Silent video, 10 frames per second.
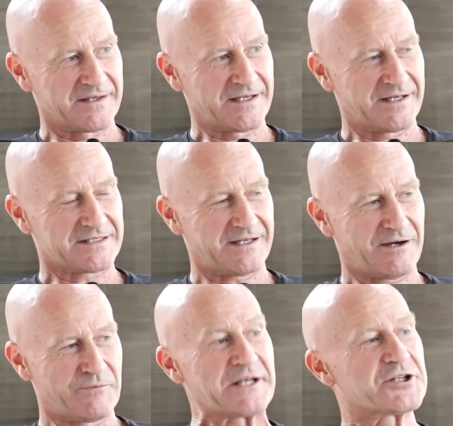yeah,
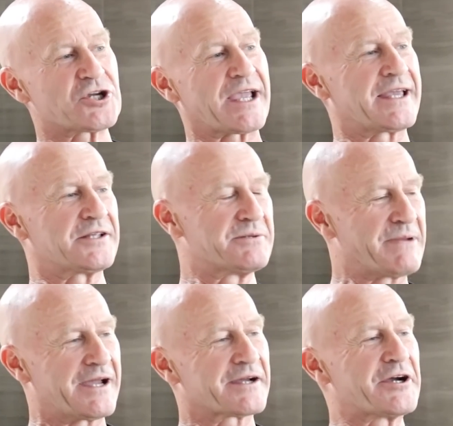I went to check in. You
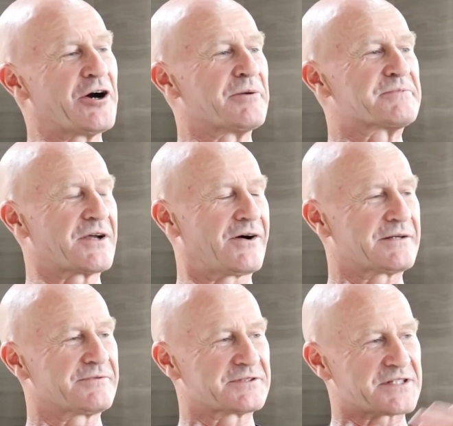met at
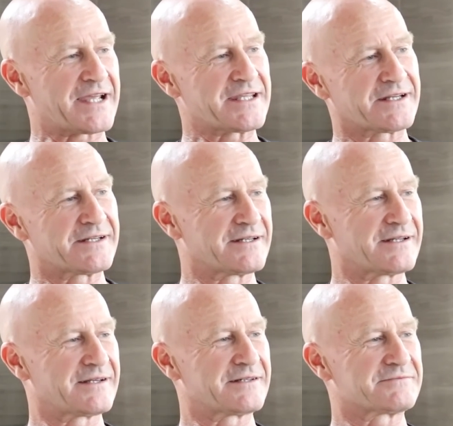curbside. We was taken
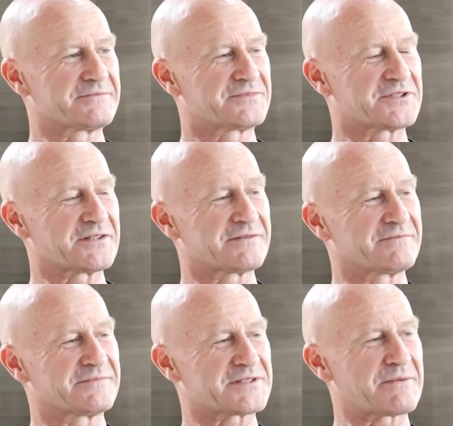in uh, to
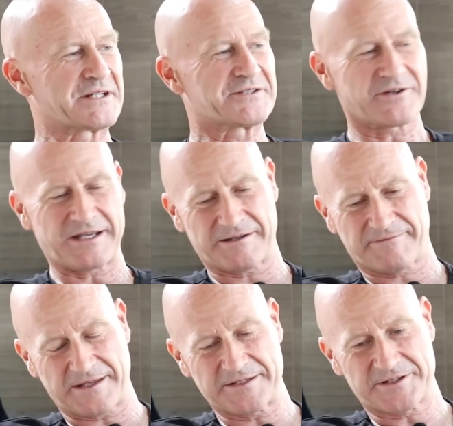somebody took our
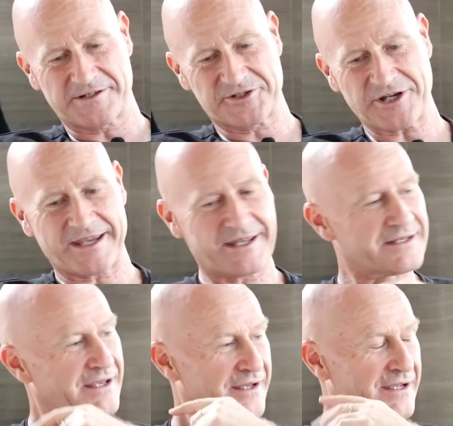things to the check in.